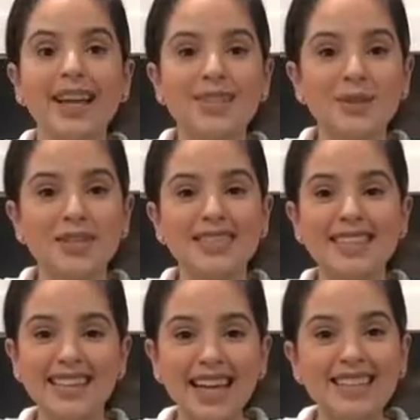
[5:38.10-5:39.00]
So it's
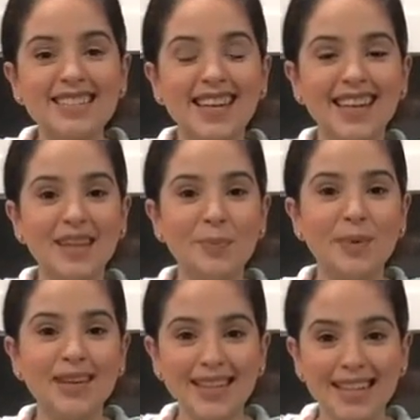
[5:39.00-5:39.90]
the next day and the
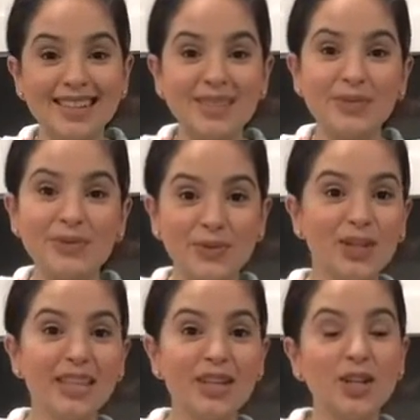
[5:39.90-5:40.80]
pernil is
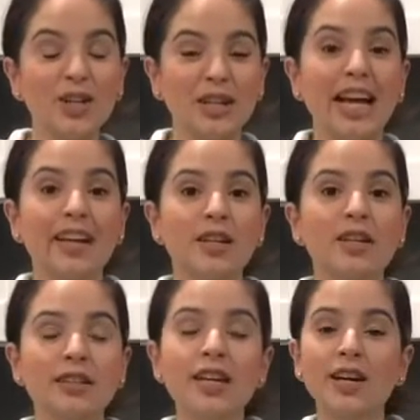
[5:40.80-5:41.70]
fully cooked. I
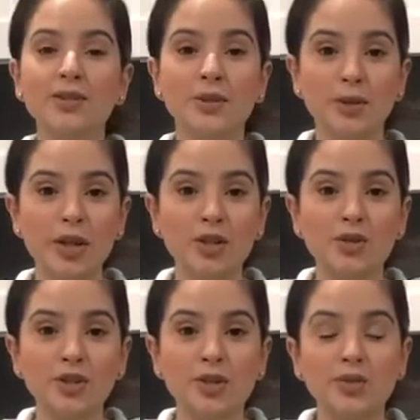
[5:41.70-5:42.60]
cooked it on
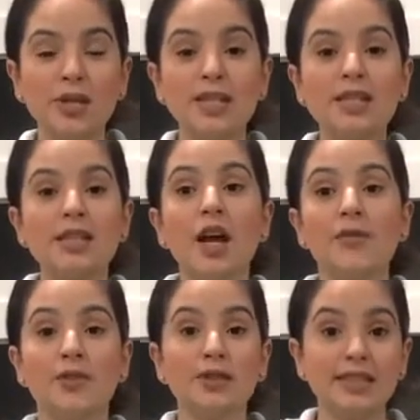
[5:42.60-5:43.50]
300 degrees
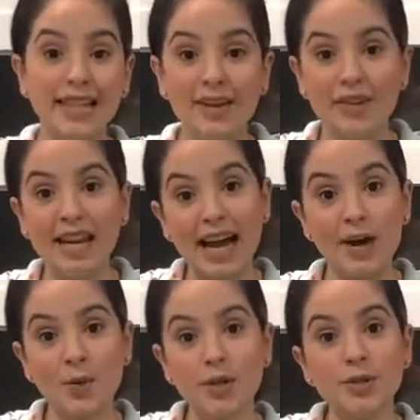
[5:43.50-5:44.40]
for 7
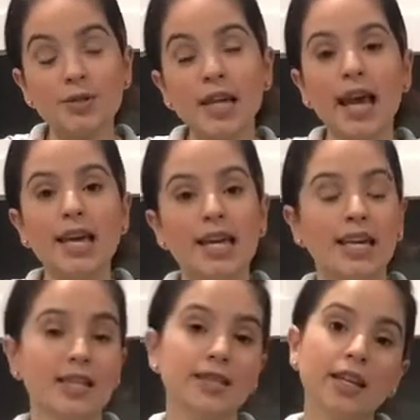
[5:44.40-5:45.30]
hours. And
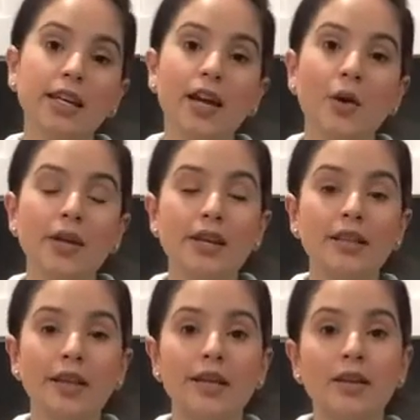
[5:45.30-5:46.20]
I took it out and I
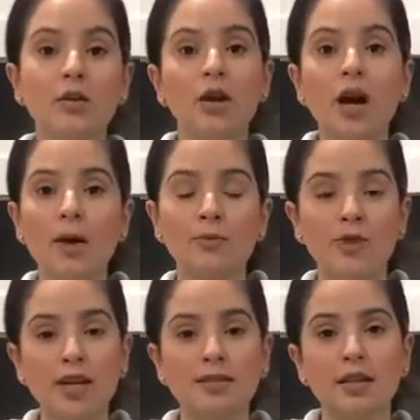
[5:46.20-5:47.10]
let it
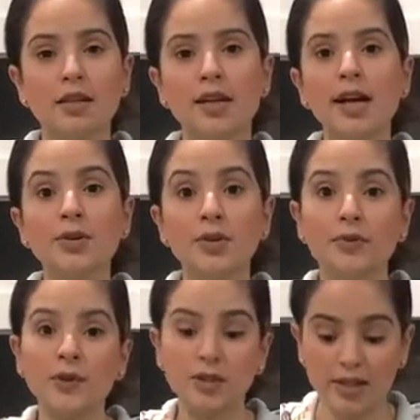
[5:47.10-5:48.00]
rest on the counter
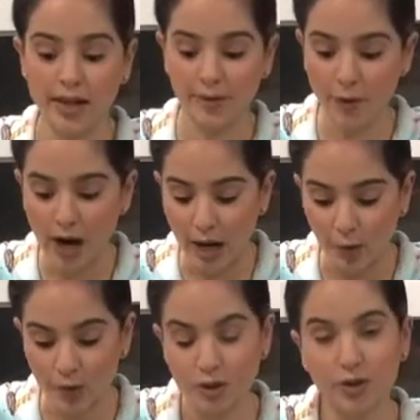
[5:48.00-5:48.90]
for several
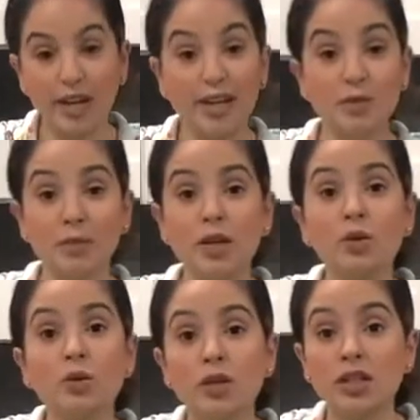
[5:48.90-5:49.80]
hours so that it would be
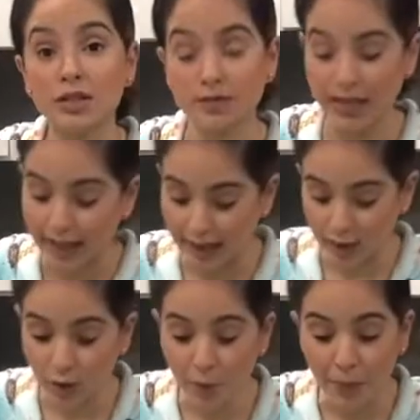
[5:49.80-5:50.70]
cool enough to
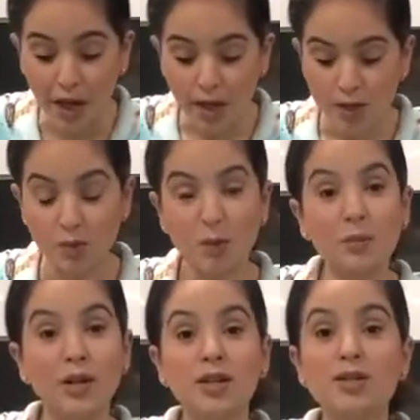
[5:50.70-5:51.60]
handle. So what
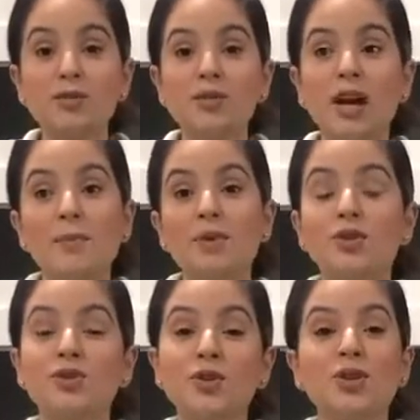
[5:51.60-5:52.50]
we're gonna do now, I'm gonna
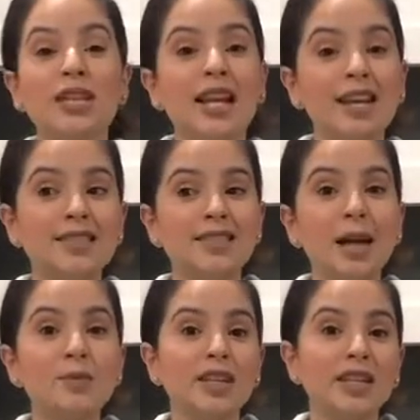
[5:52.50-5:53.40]
show you the next
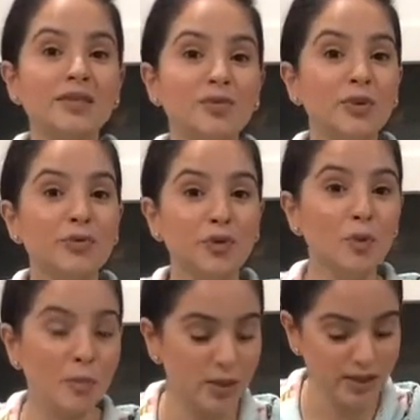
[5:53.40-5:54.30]
steps and give you a few
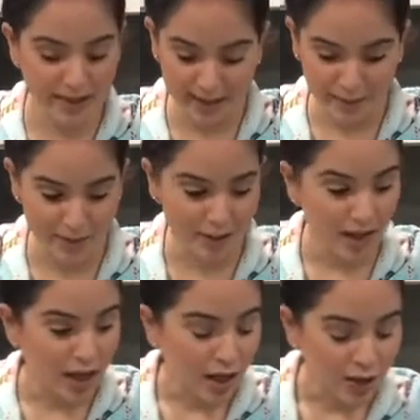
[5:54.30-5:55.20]
more tips.
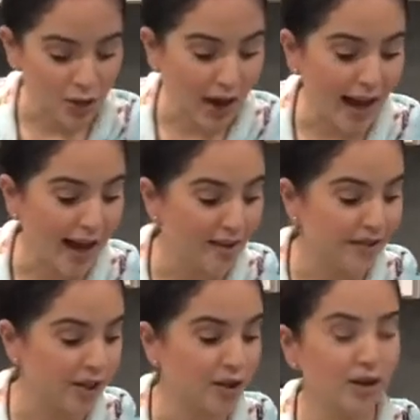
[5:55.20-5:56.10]
So I have
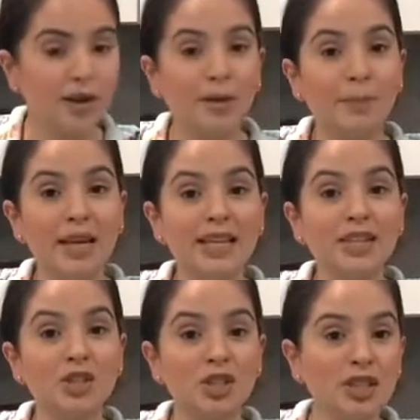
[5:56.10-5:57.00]
here a
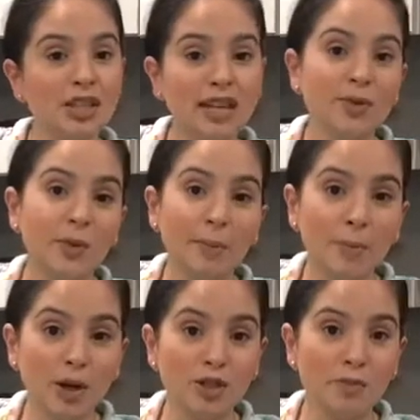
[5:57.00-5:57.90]
baking sheet lined with
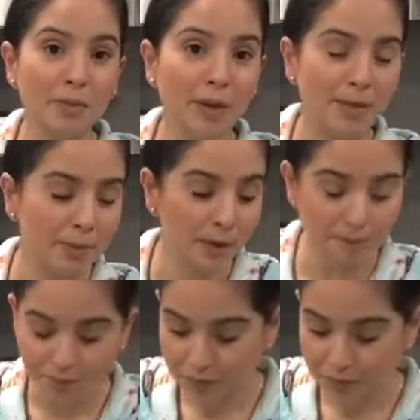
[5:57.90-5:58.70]
parchment paper,